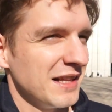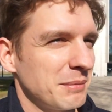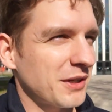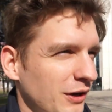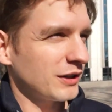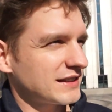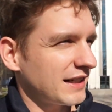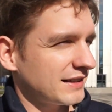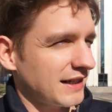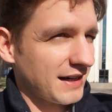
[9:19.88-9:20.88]
because there
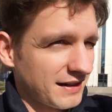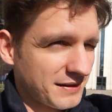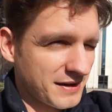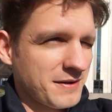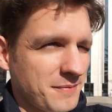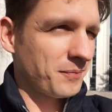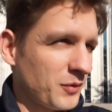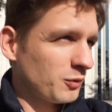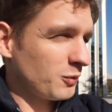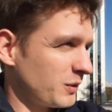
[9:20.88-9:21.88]
there um,
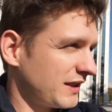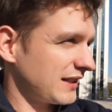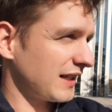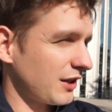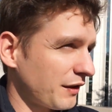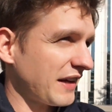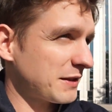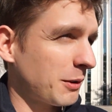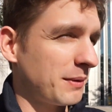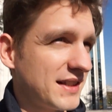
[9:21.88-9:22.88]
we did a lot of
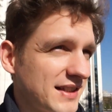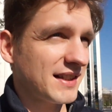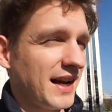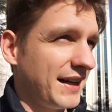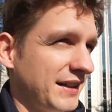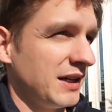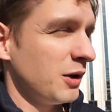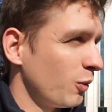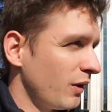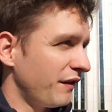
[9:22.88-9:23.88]
experiments inside
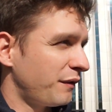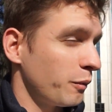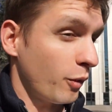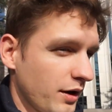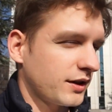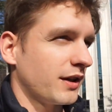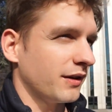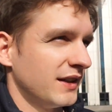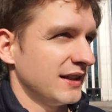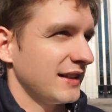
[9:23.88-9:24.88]
with water.
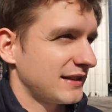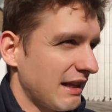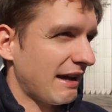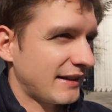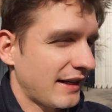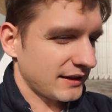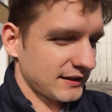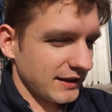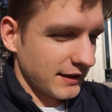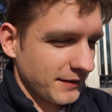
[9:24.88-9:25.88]
It's like there's
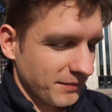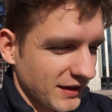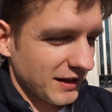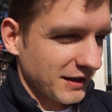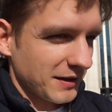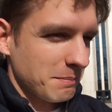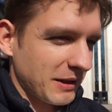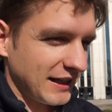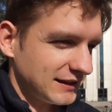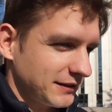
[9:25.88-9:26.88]
a a, a
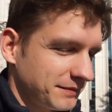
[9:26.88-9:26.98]
place.